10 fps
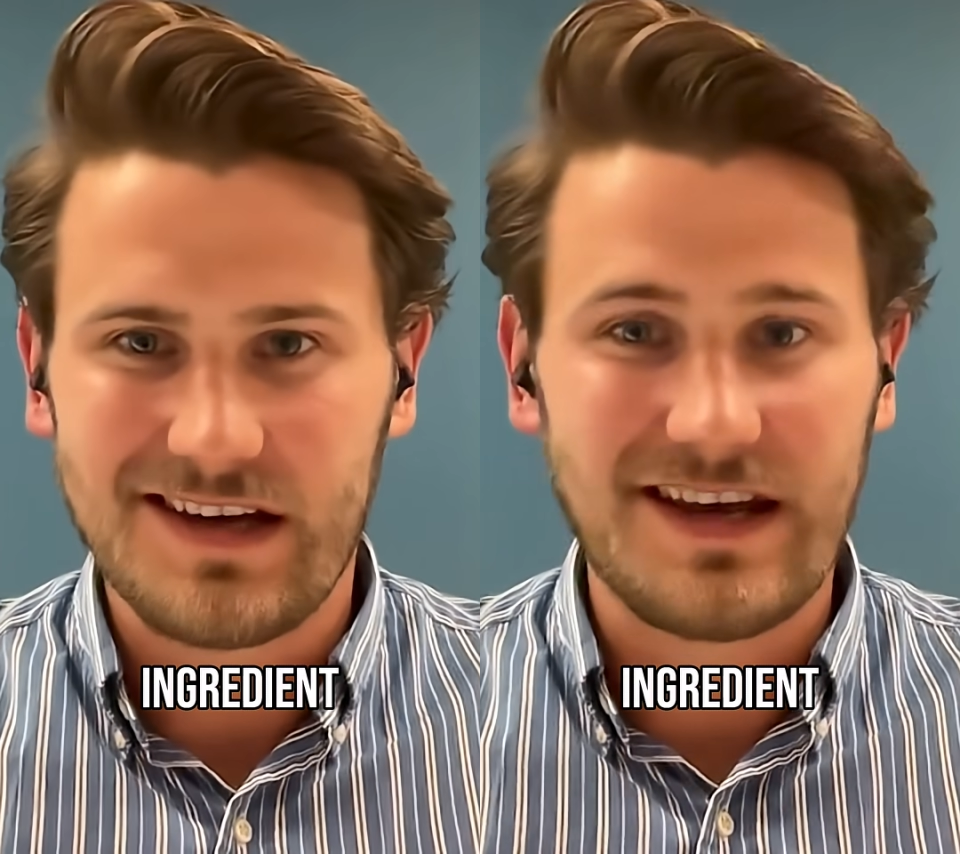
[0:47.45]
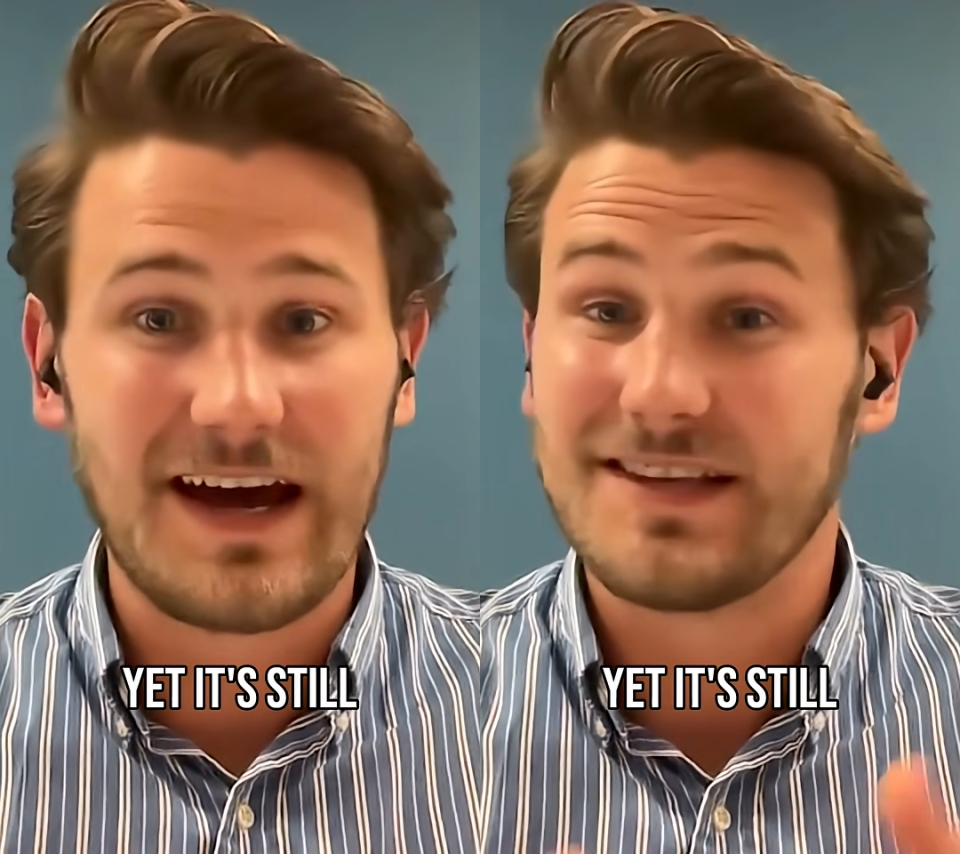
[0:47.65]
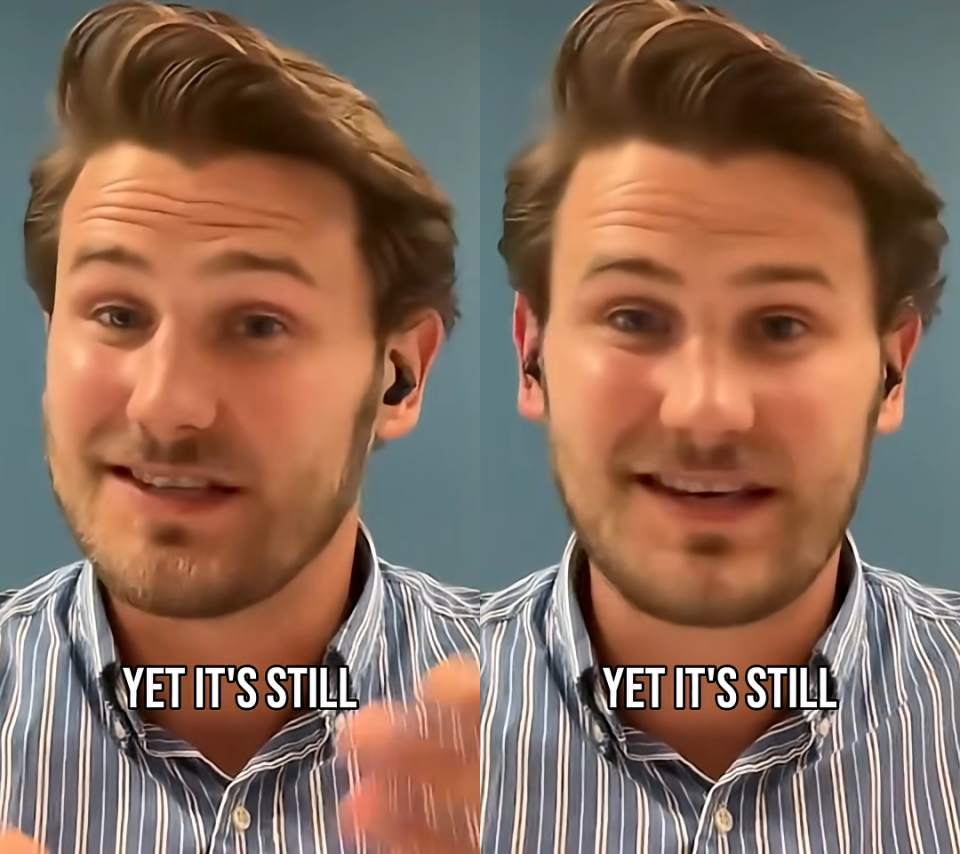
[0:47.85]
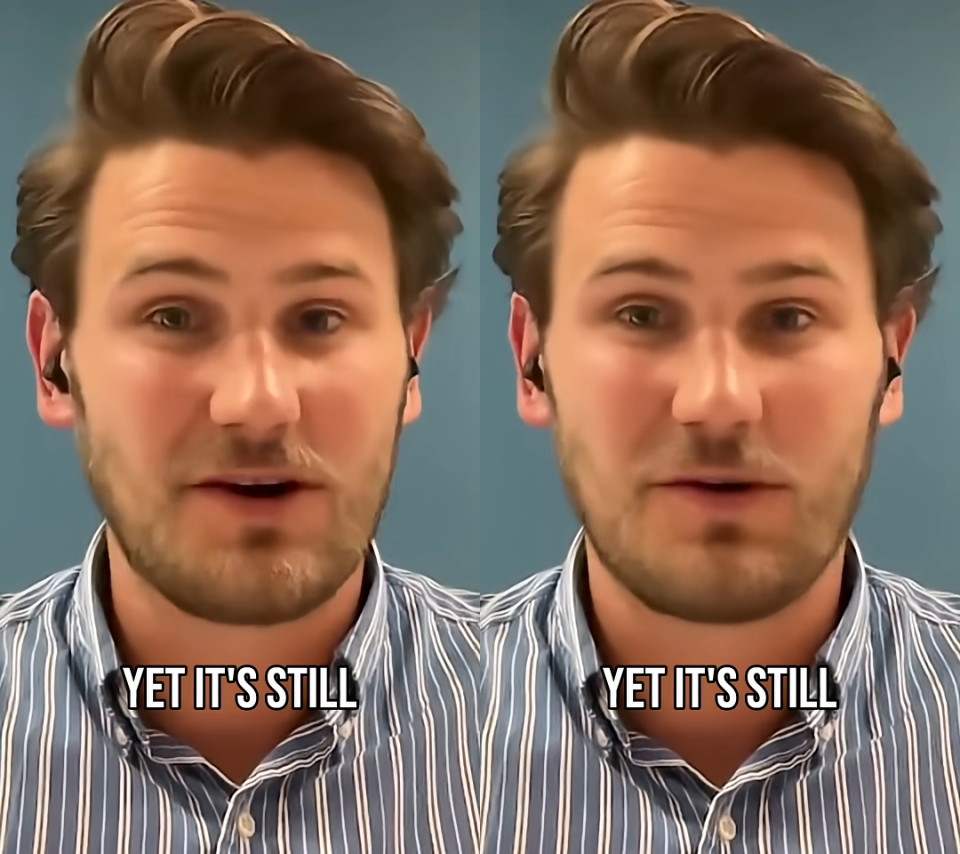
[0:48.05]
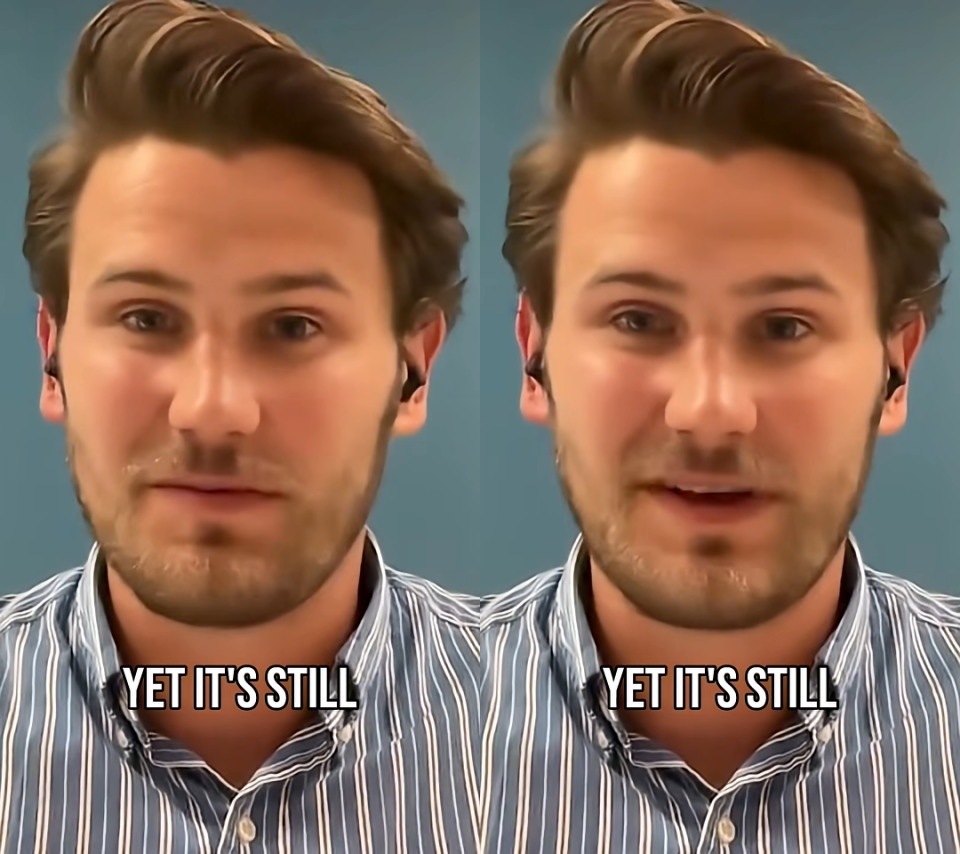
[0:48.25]
yeah, it's
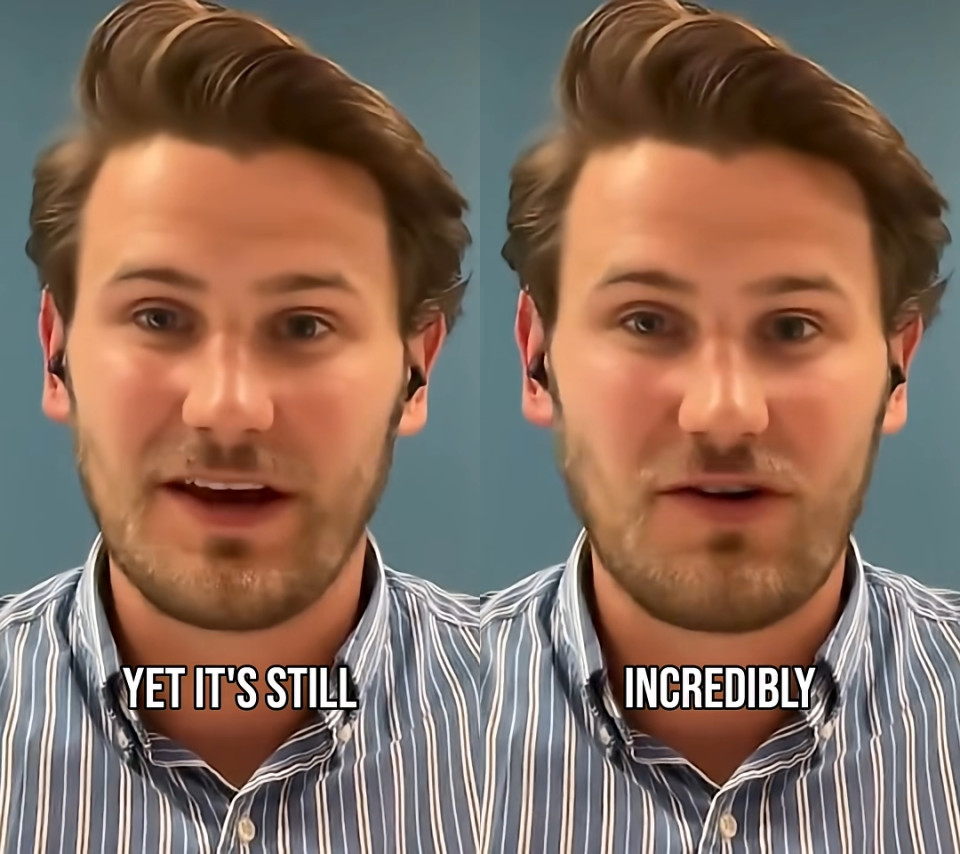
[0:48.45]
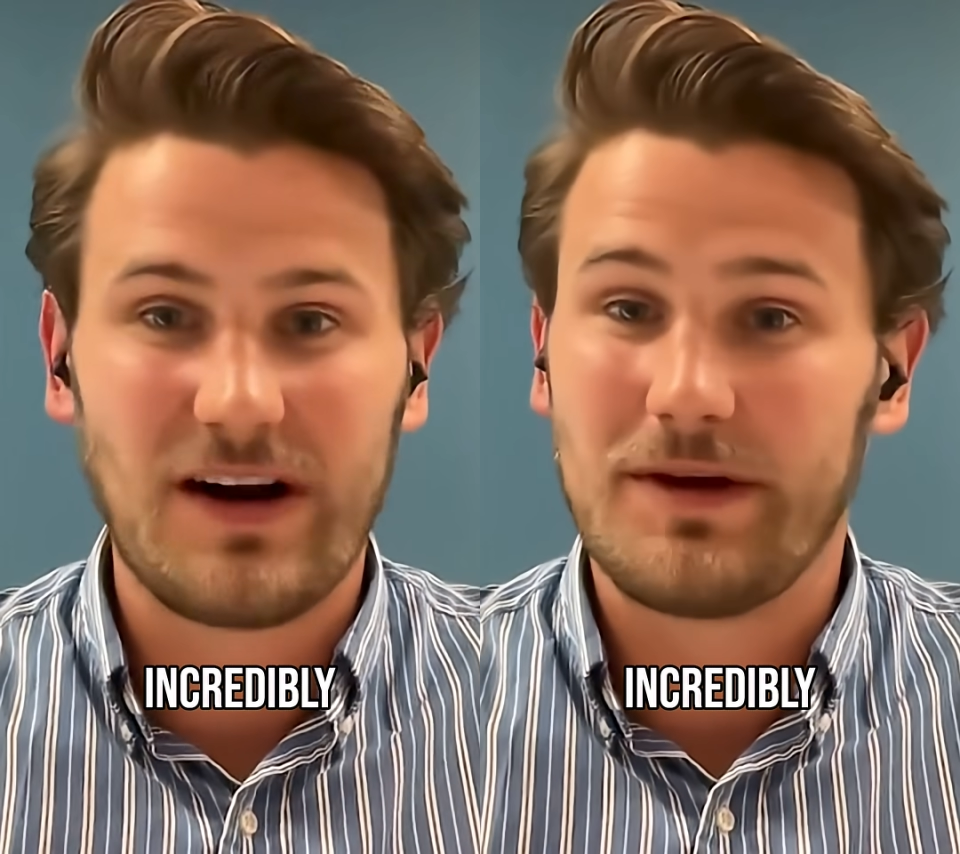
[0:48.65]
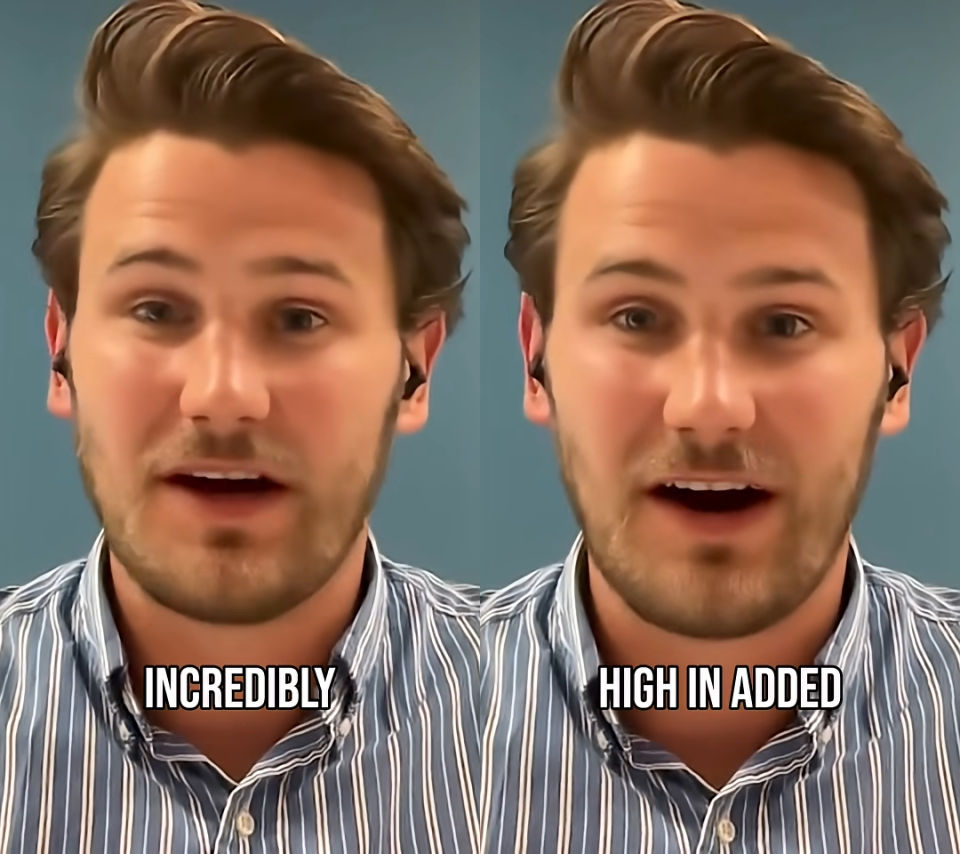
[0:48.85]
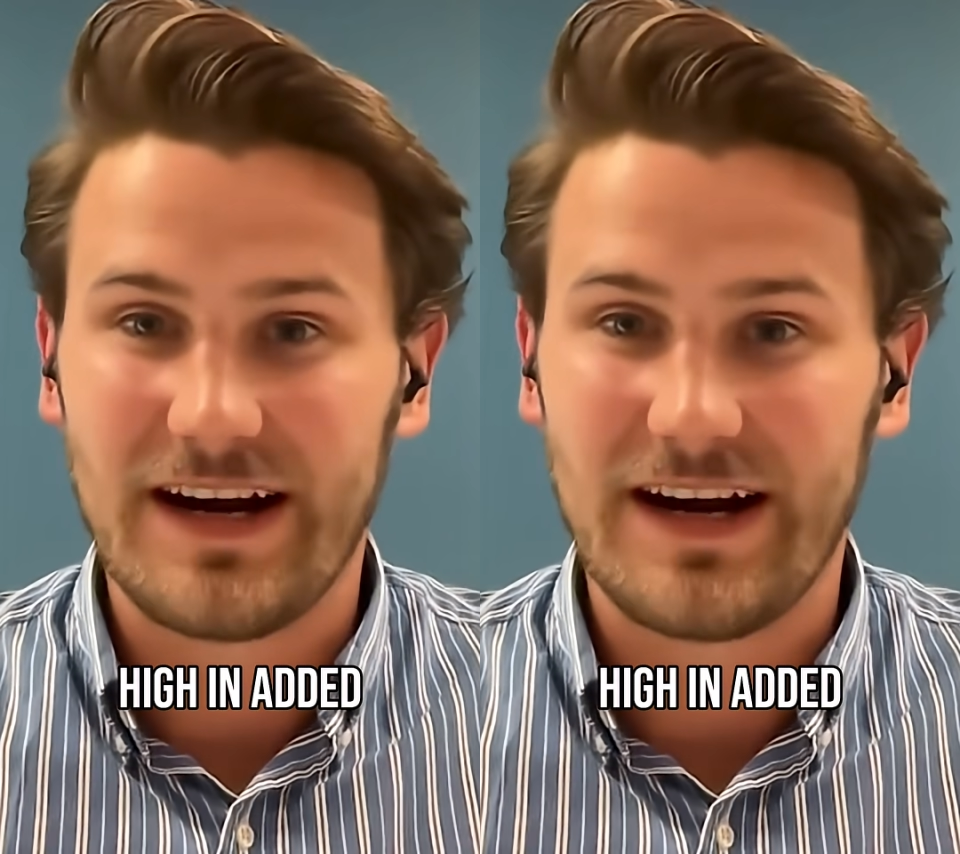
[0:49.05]
still incredibly high